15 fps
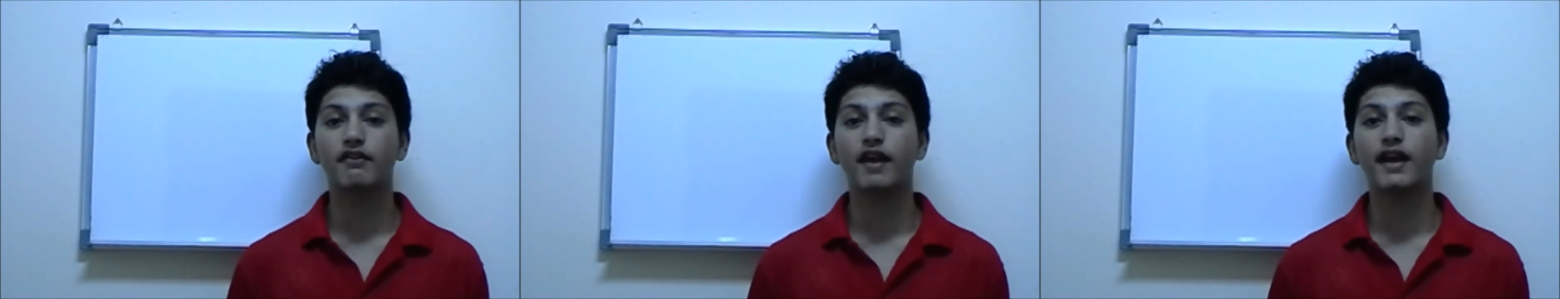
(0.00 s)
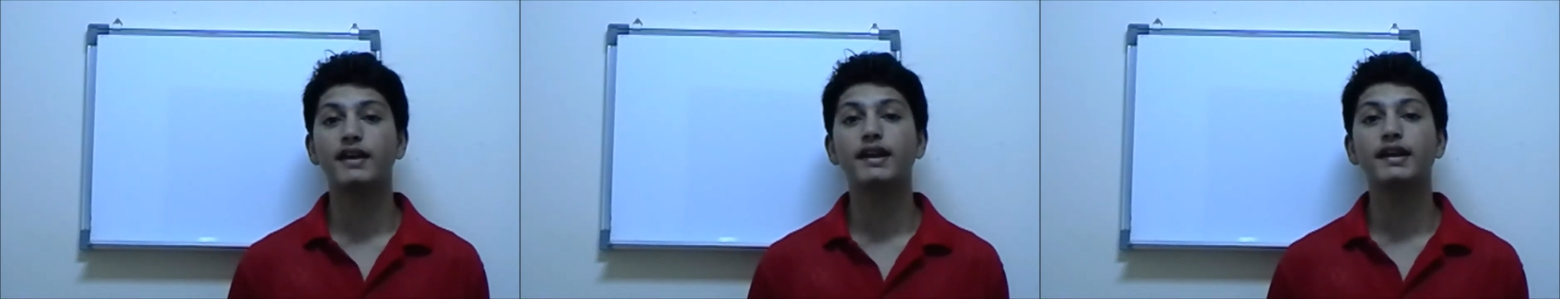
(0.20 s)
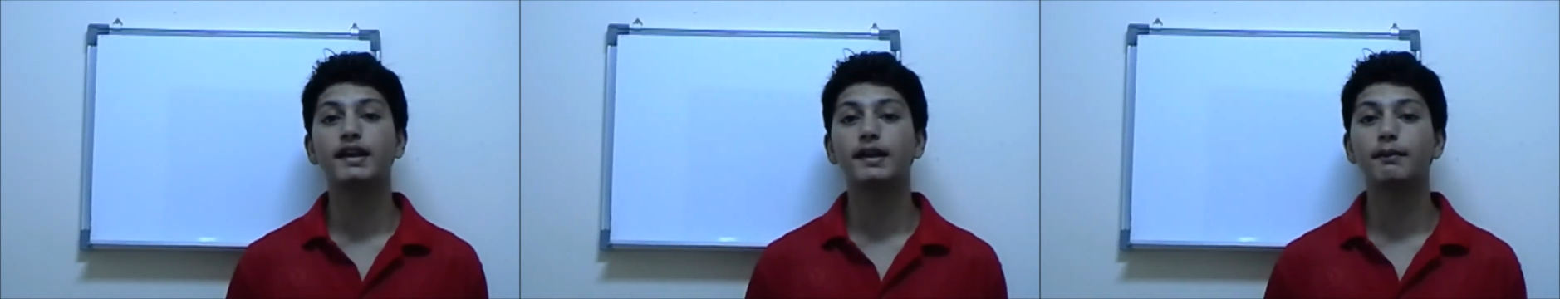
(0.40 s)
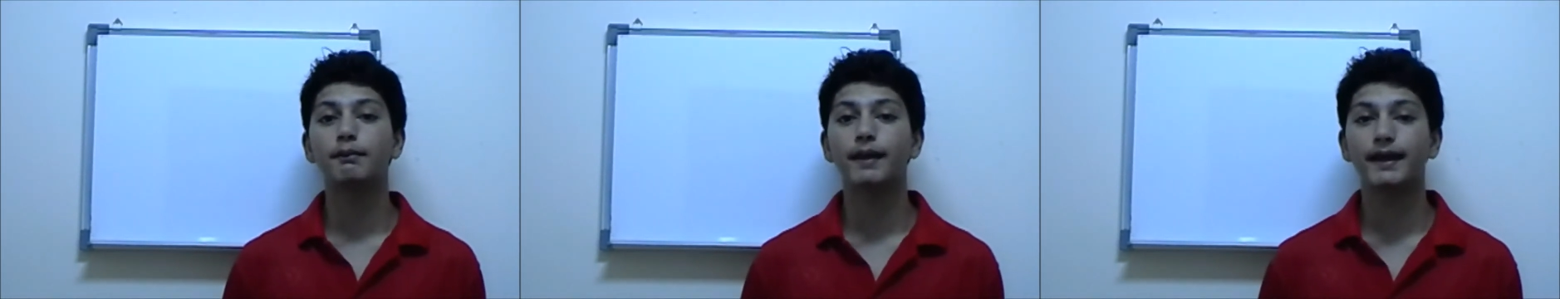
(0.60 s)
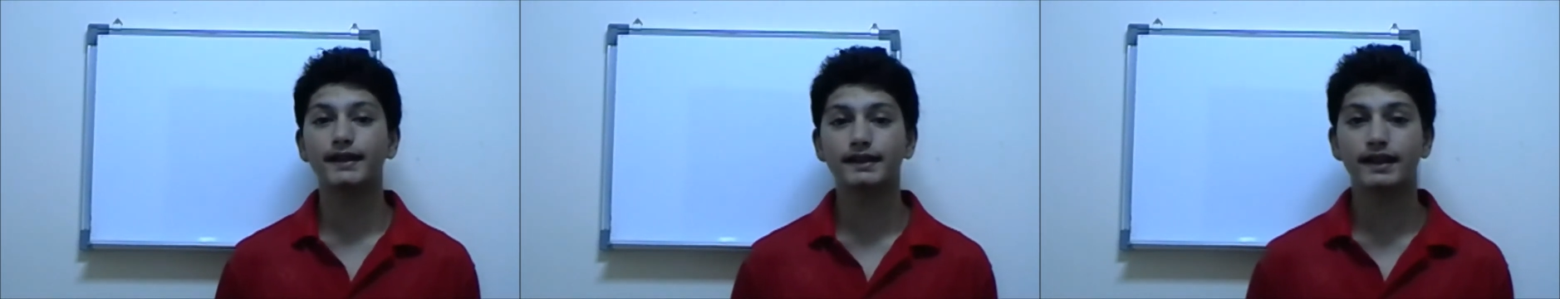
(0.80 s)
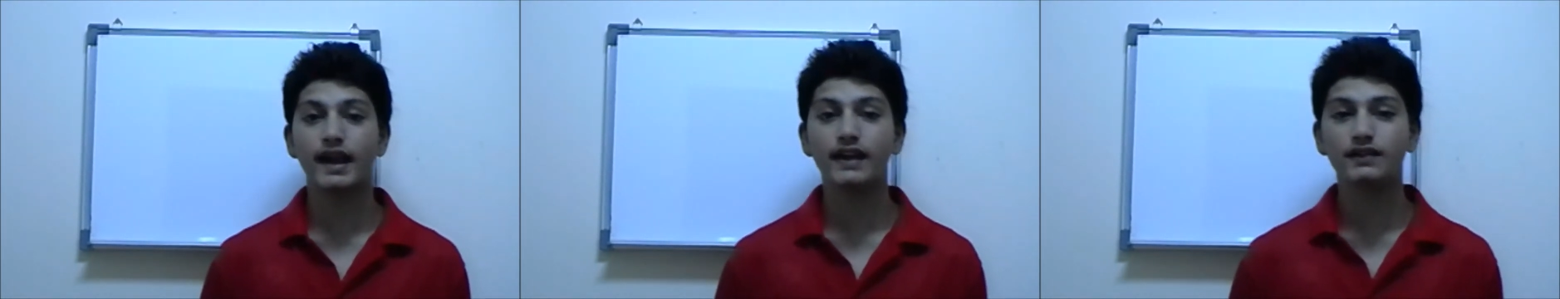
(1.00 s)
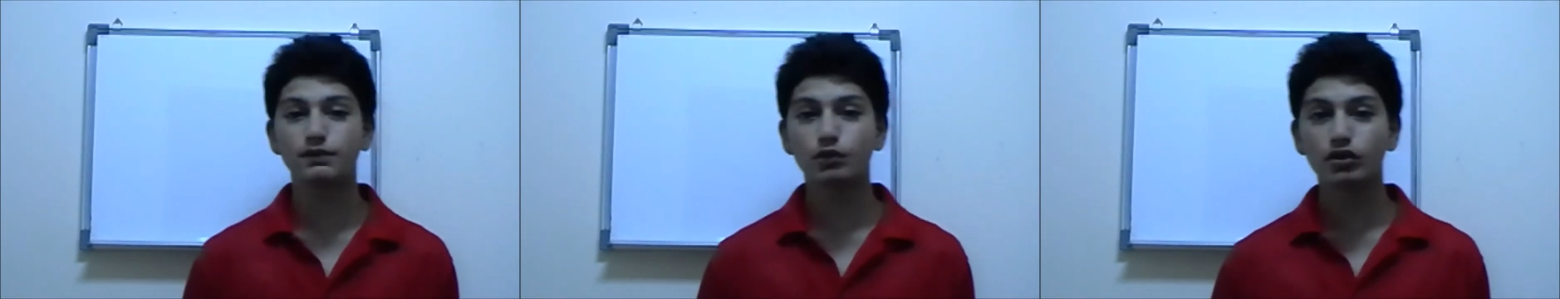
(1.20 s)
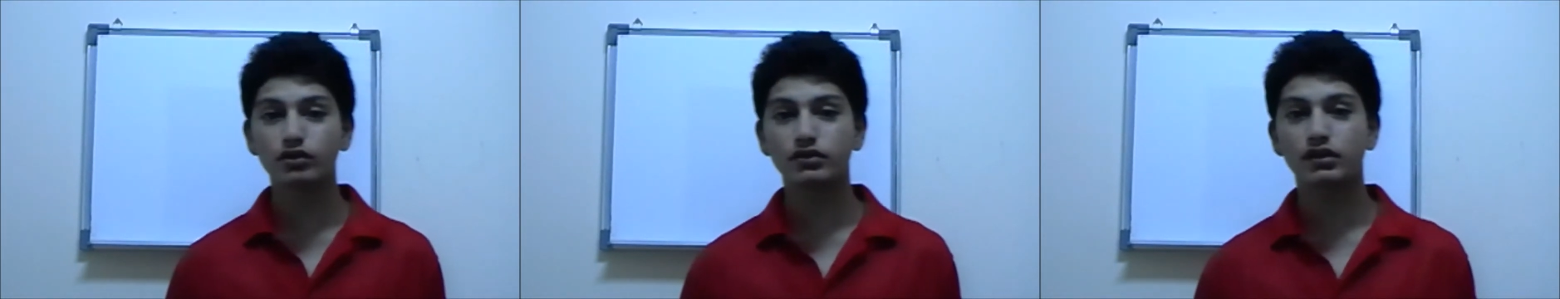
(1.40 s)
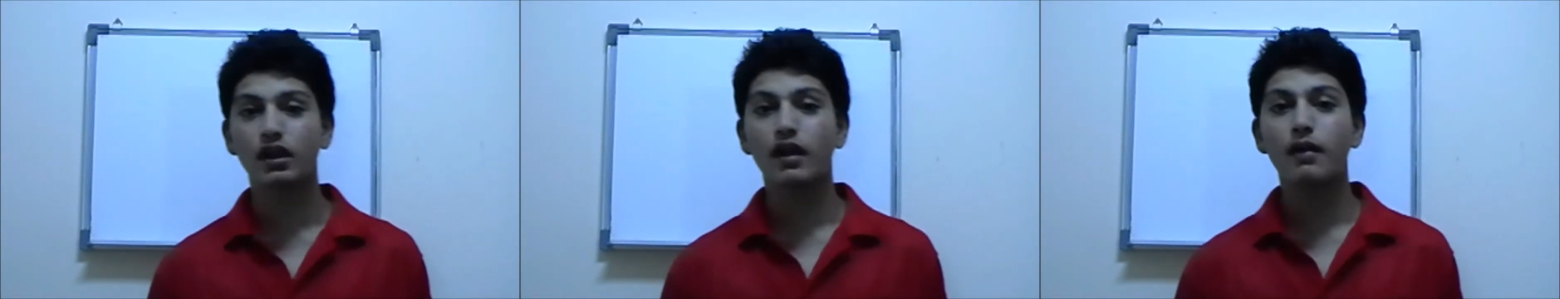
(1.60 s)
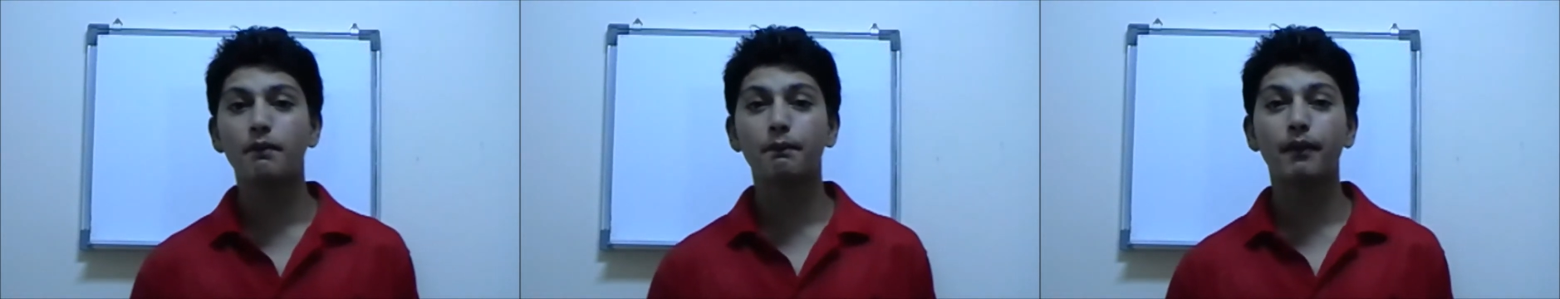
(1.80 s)
find it in math textbooks,
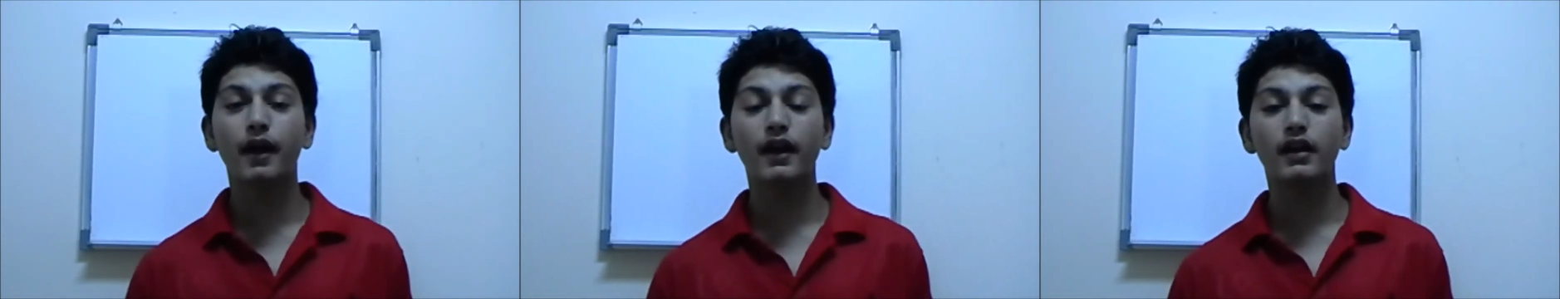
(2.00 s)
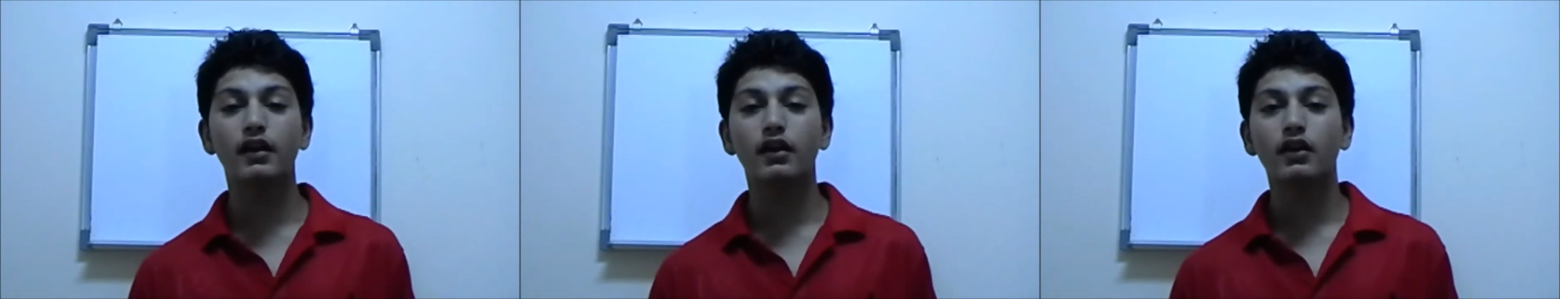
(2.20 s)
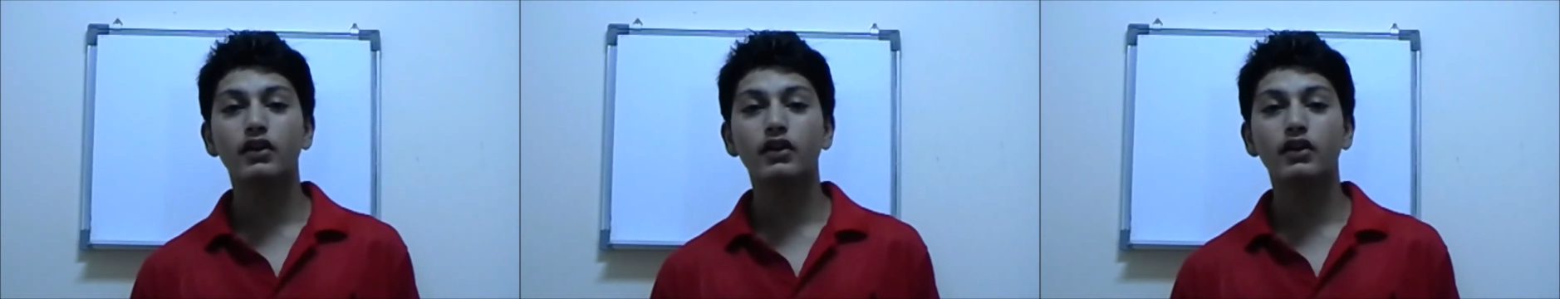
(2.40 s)
but